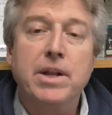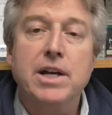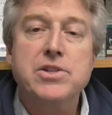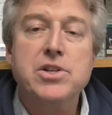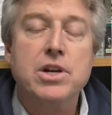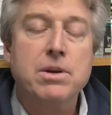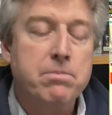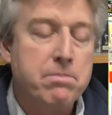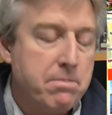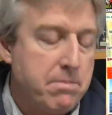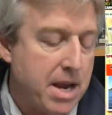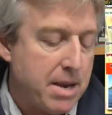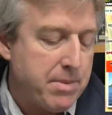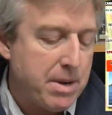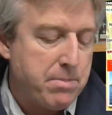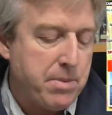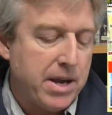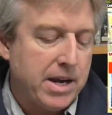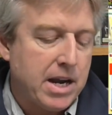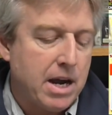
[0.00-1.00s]
Plus, you can
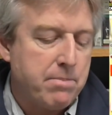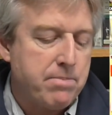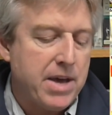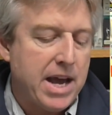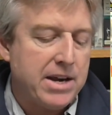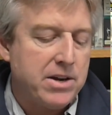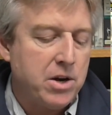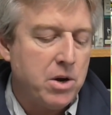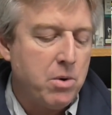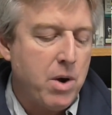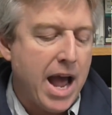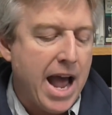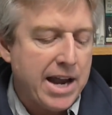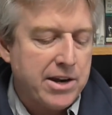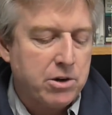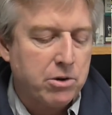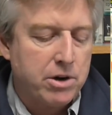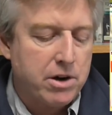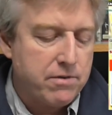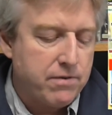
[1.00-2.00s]
maybe pick up that new
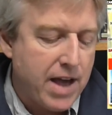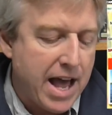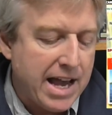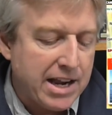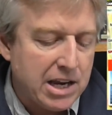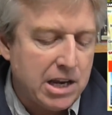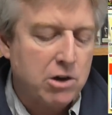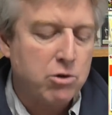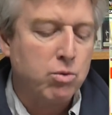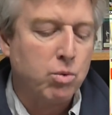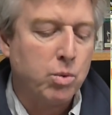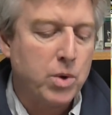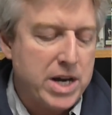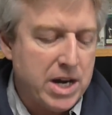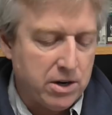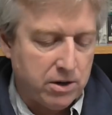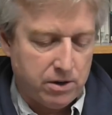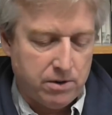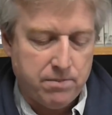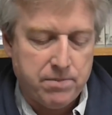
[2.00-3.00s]
Accurate Valiant
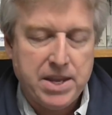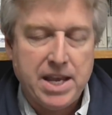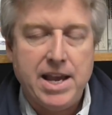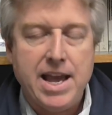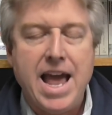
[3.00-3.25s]
reel.